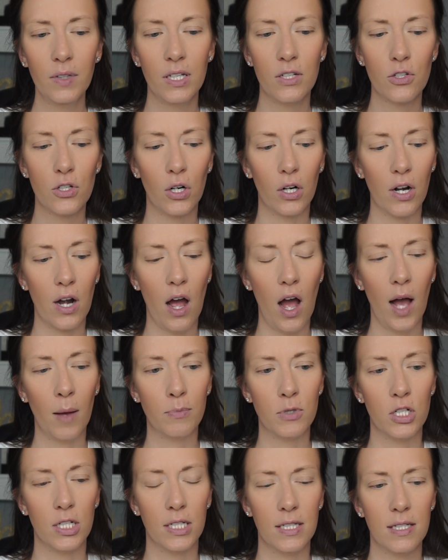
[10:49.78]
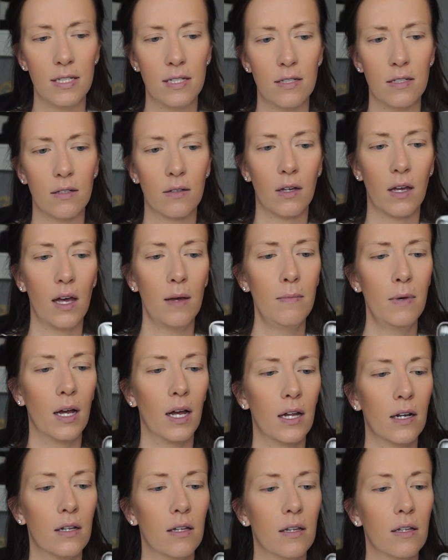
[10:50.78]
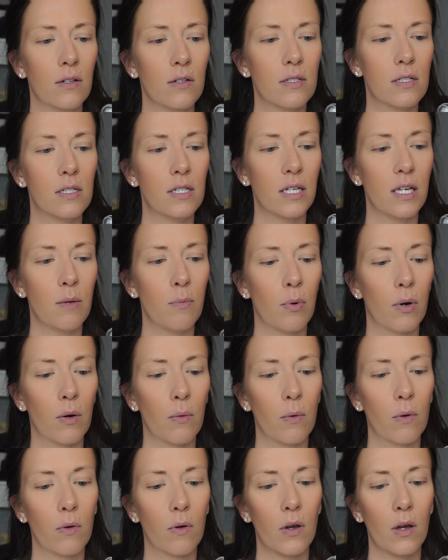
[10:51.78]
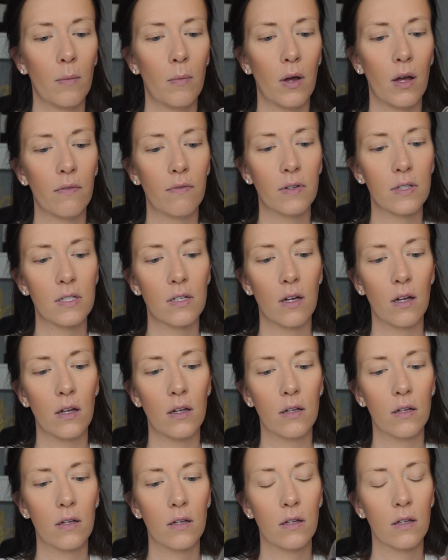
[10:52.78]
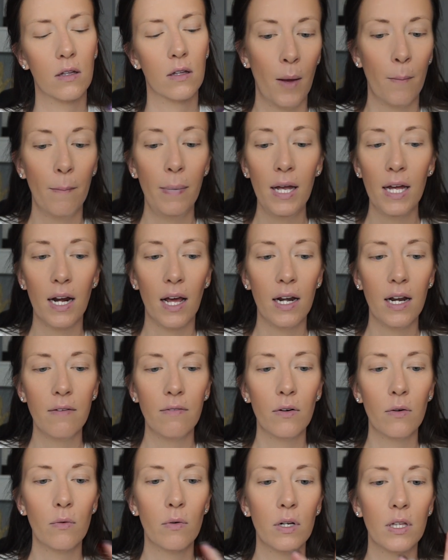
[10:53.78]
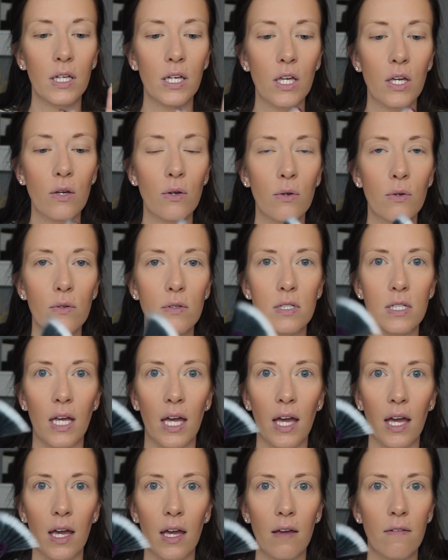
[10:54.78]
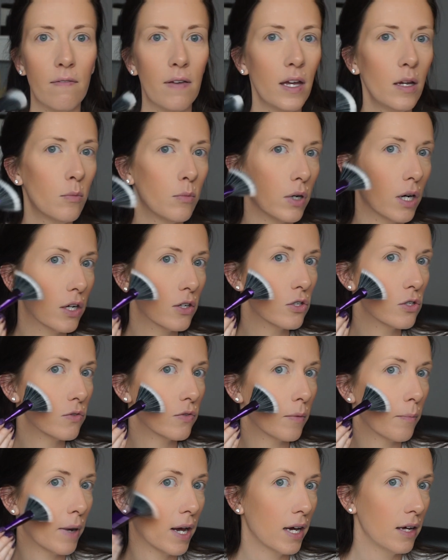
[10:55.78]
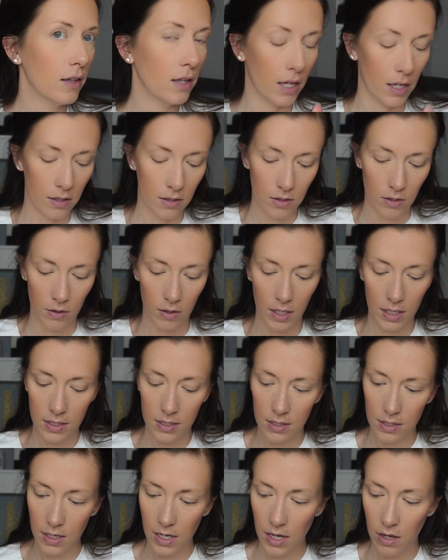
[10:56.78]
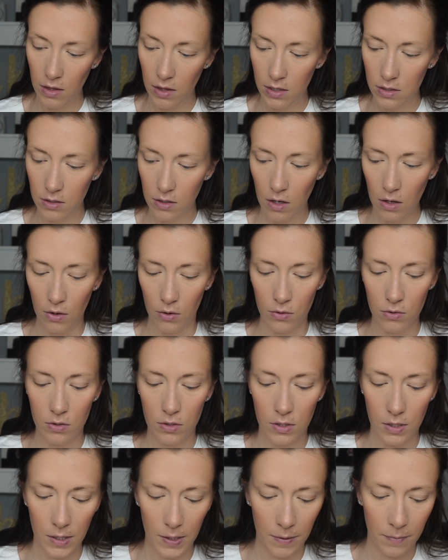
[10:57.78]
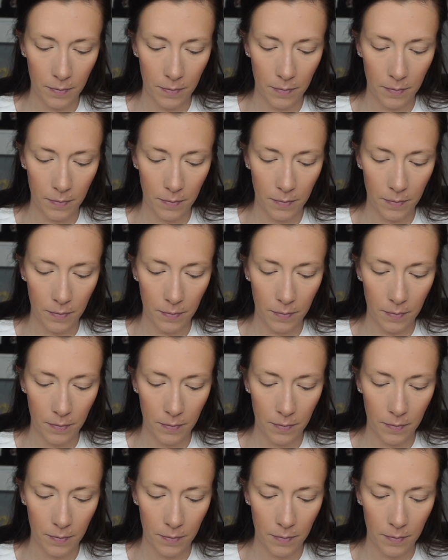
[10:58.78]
certain options. Come on, the little sticky part won't come off, it's all. But I never really use a fan brush for my highlights, so let's see how this goes.